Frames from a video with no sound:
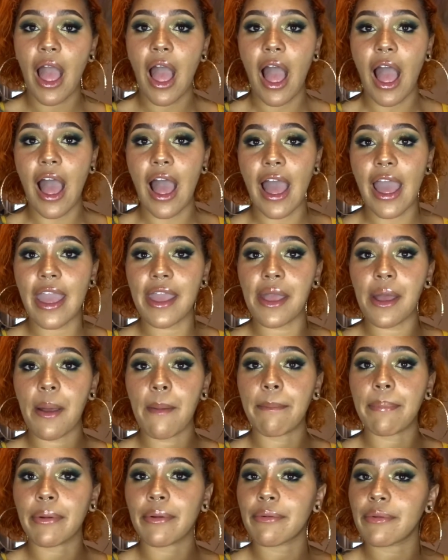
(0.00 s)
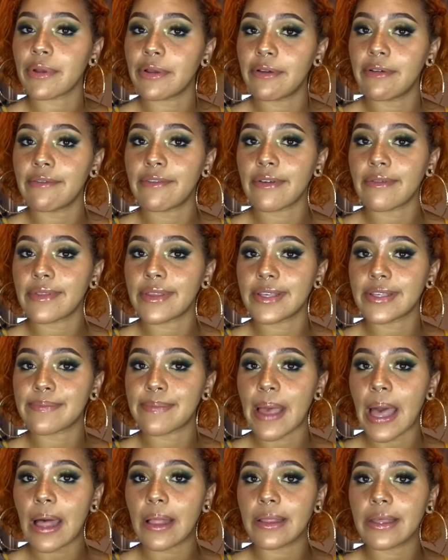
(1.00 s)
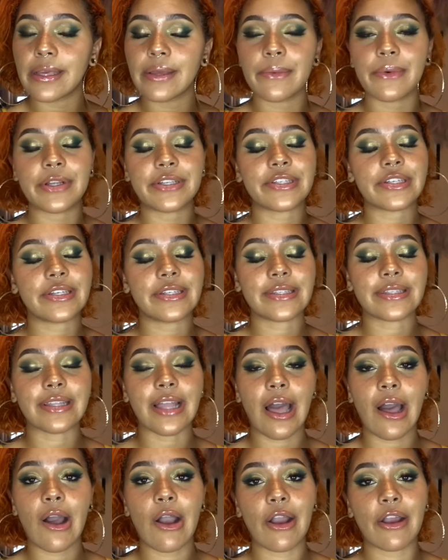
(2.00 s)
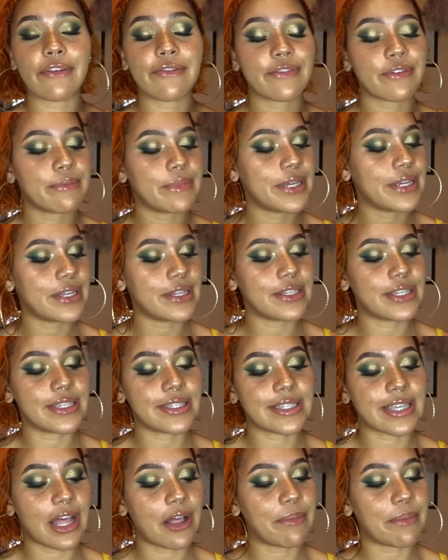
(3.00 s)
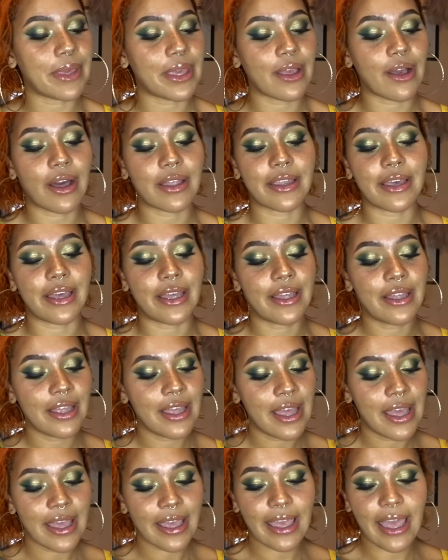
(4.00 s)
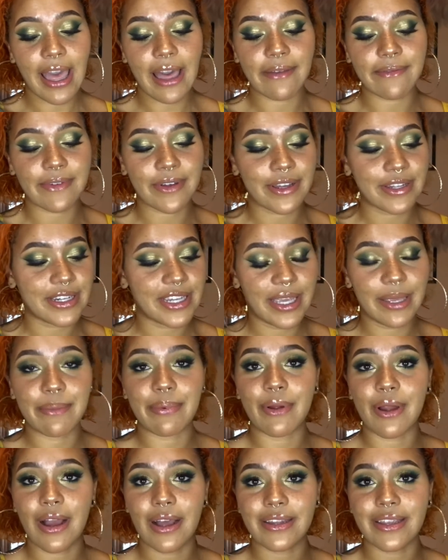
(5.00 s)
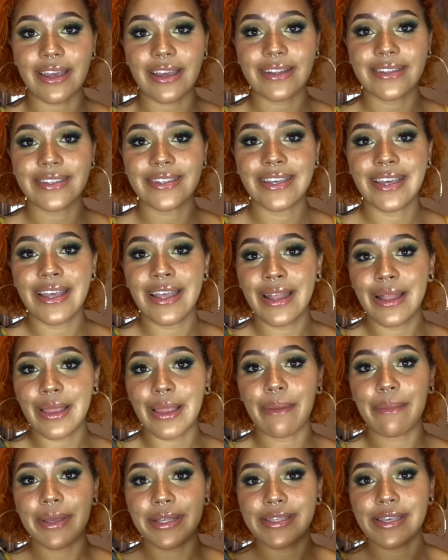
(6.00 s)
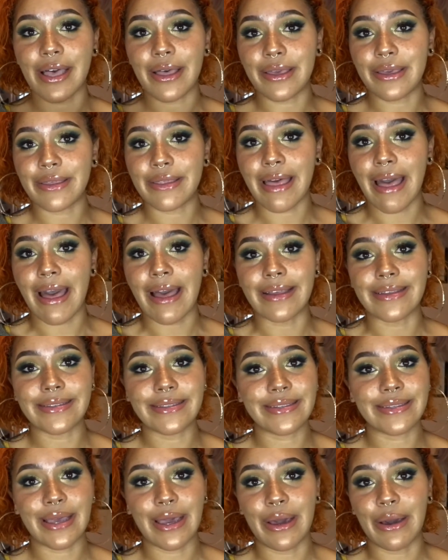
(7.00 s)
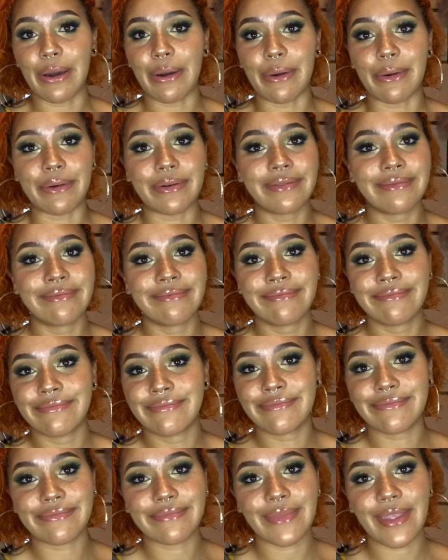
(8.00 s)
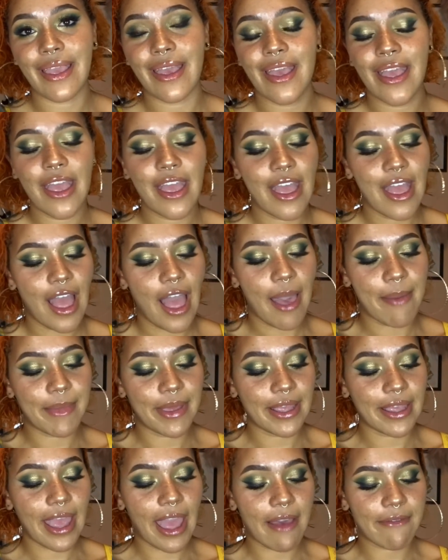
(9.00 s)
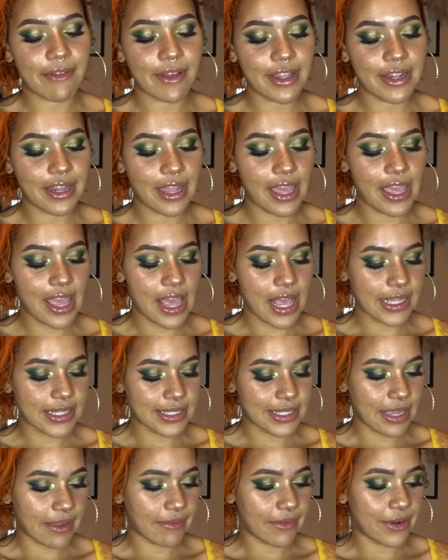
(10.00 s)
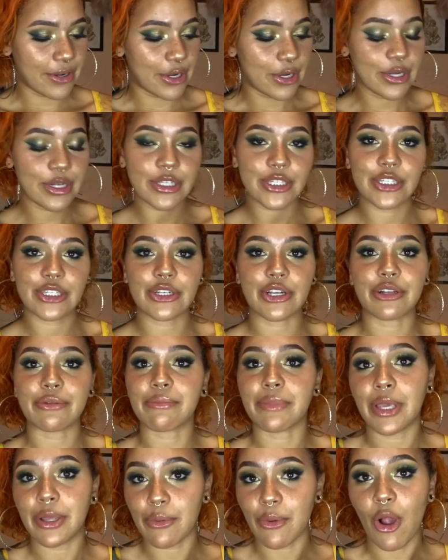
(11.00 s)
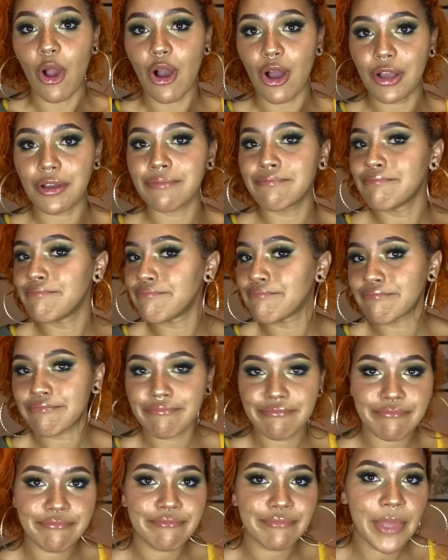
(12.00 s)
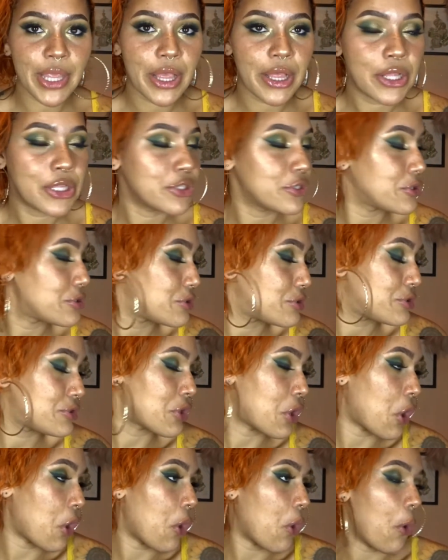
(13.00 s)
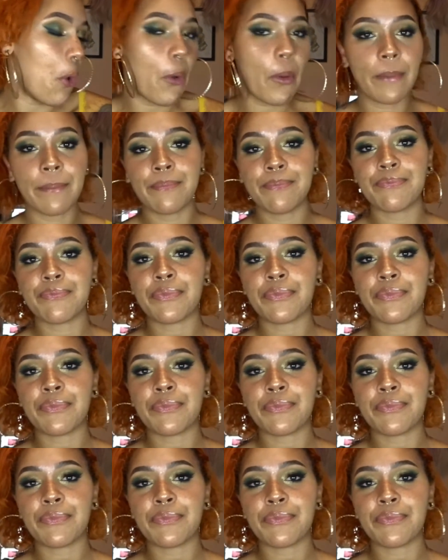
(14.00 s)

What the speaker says: I approve of this palette, which is not hard for me to sell me on a Kat Von D product. Let me tell you that. So, I mean, Kat Von D has never stirred me wrong. So,